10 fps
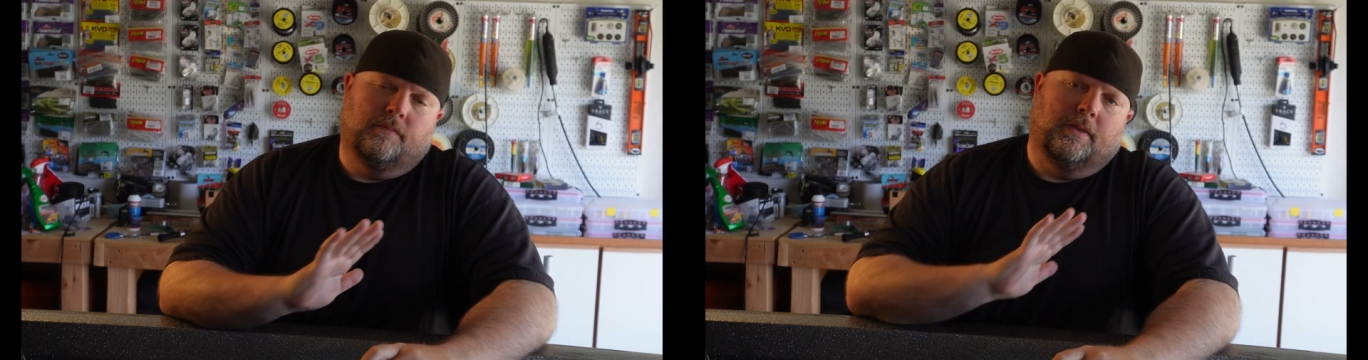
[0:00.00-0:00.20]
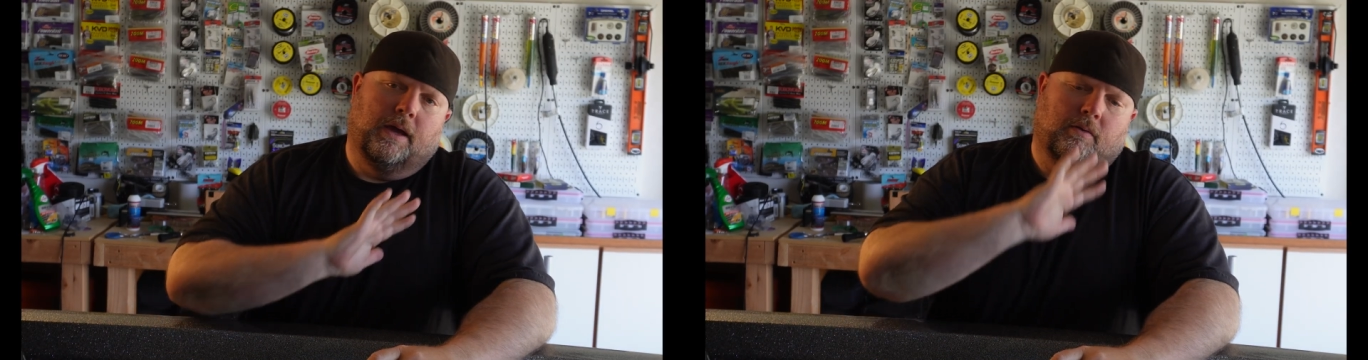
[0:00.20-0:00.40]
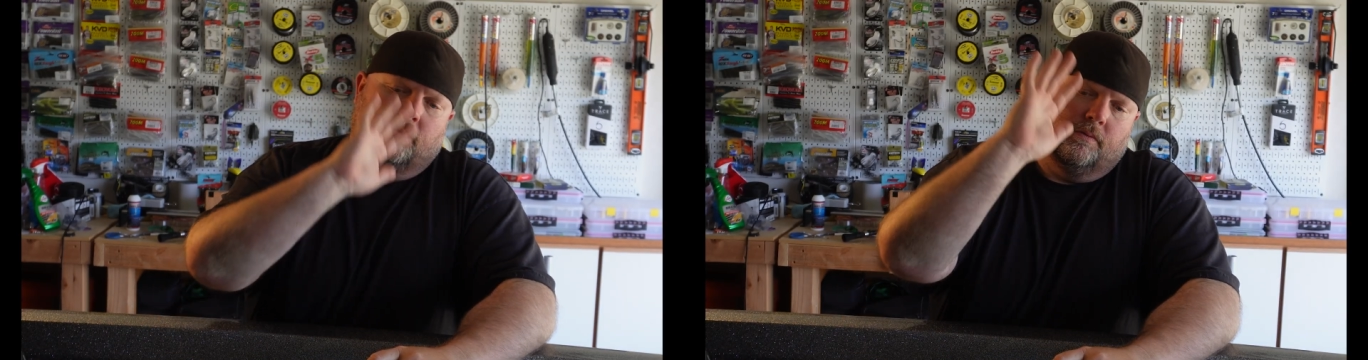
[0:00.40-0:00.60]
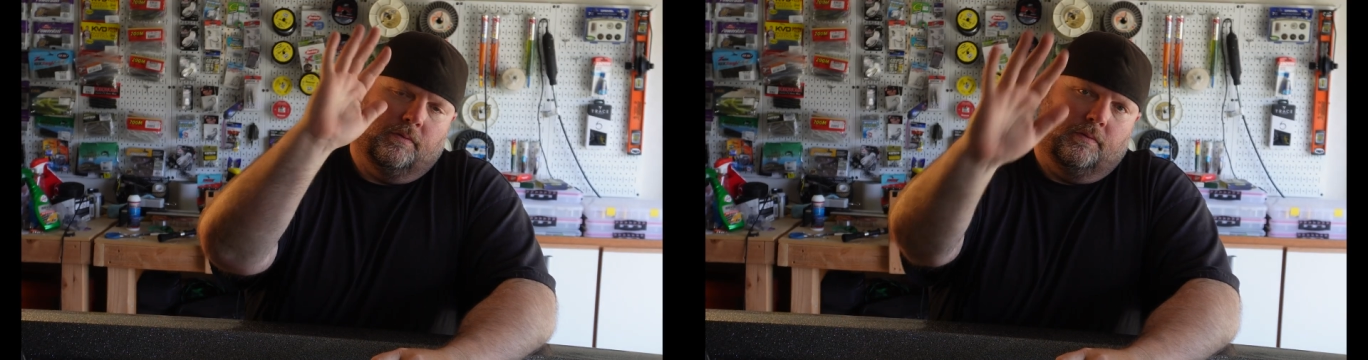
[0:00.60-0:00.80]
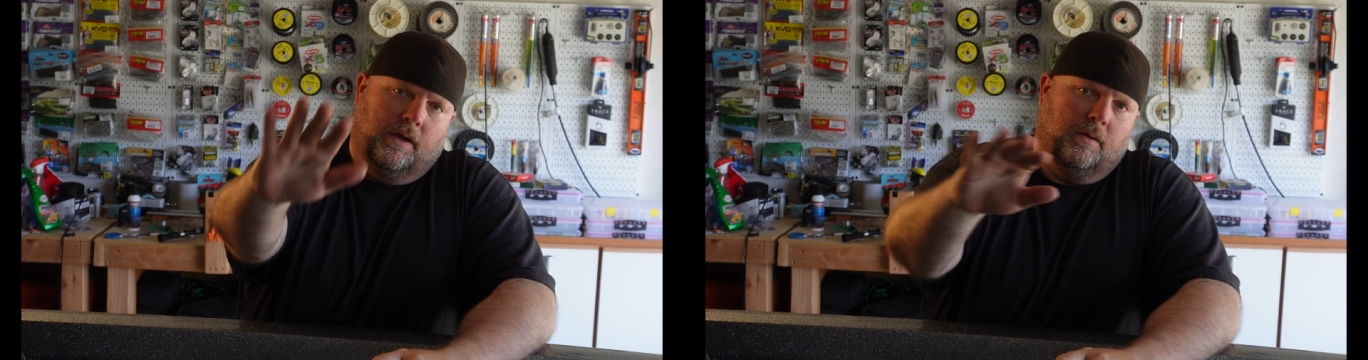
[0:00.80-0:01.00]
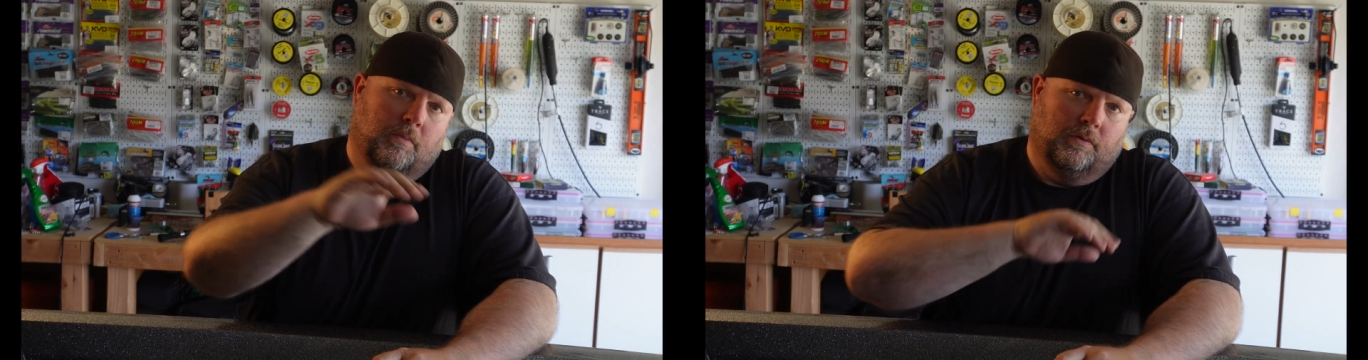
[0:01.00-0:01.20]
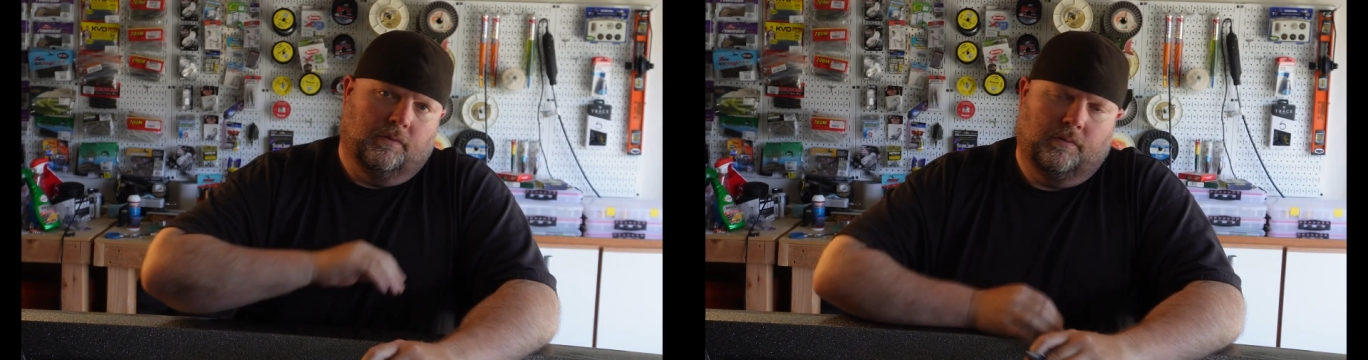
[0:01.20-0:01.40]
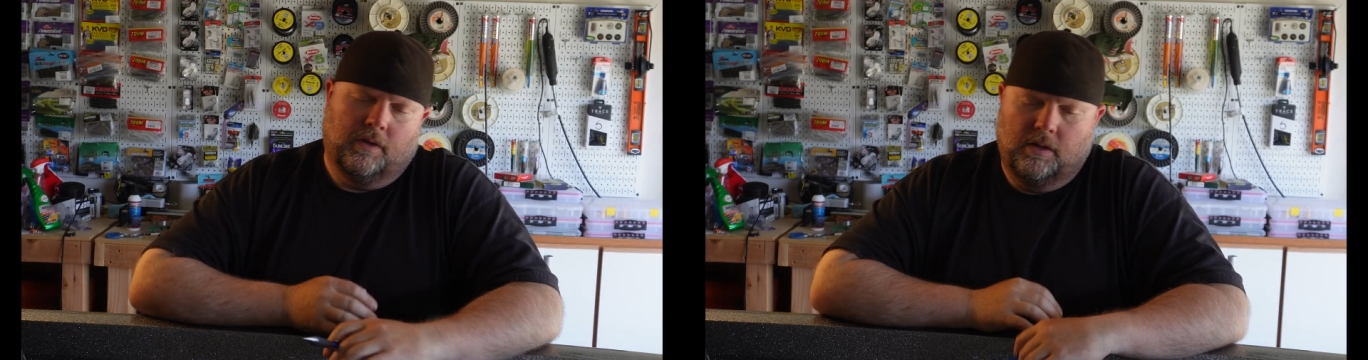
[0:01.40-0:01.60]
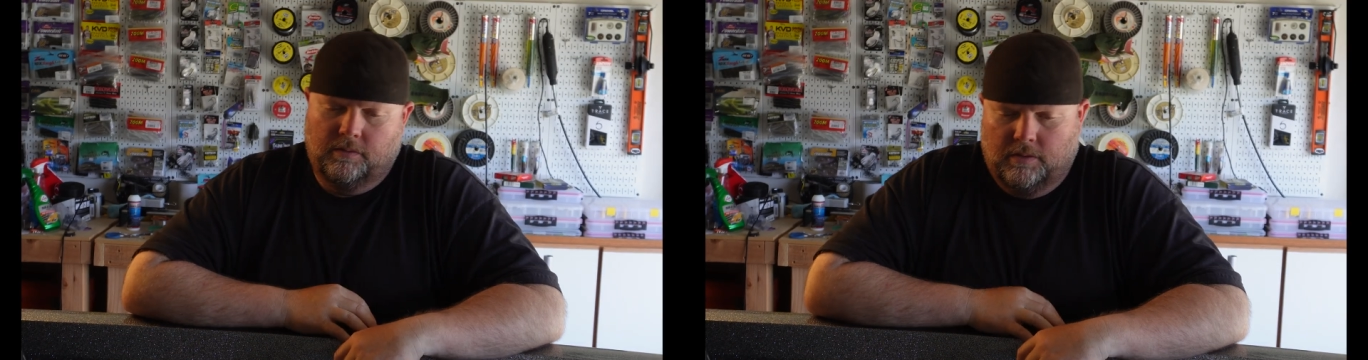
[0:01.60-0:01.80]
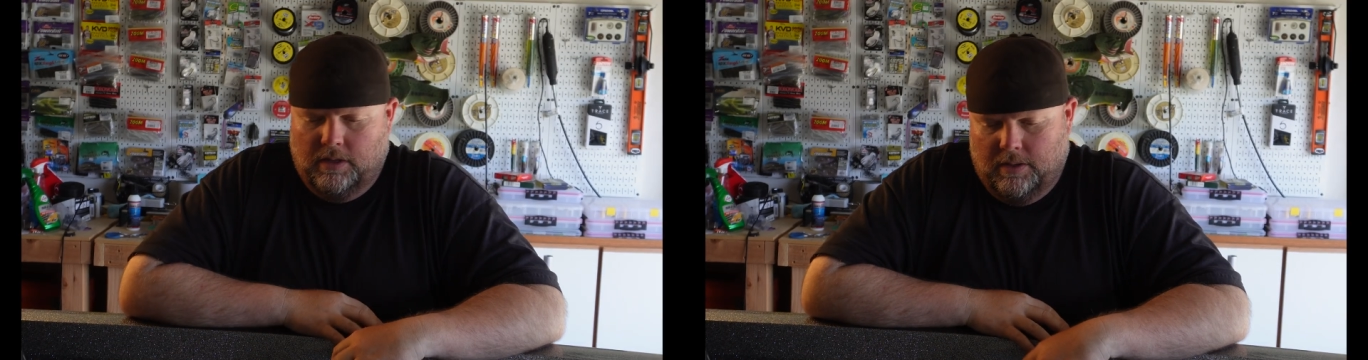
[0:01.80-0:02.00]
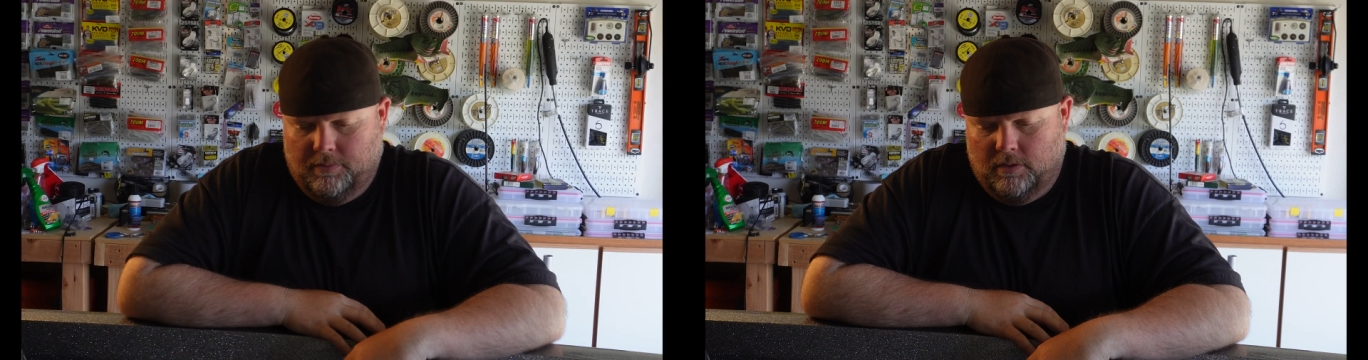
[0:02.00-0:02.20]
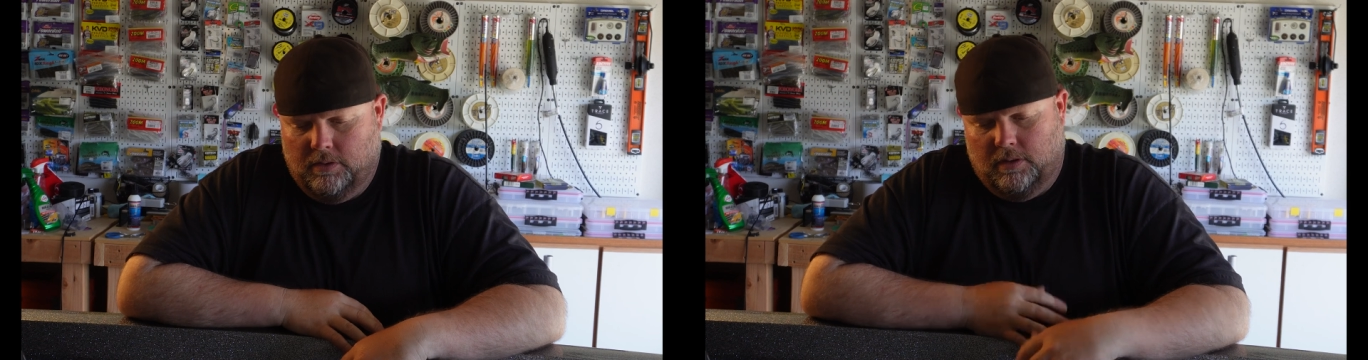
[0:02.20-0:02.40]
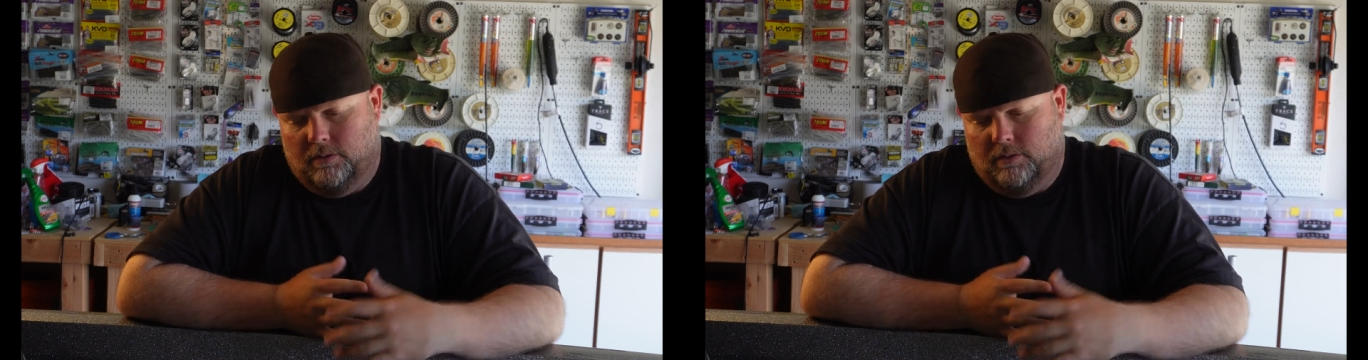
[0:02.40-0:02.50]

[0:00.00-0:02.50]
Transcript: that was the second most exciting thing that happened all day.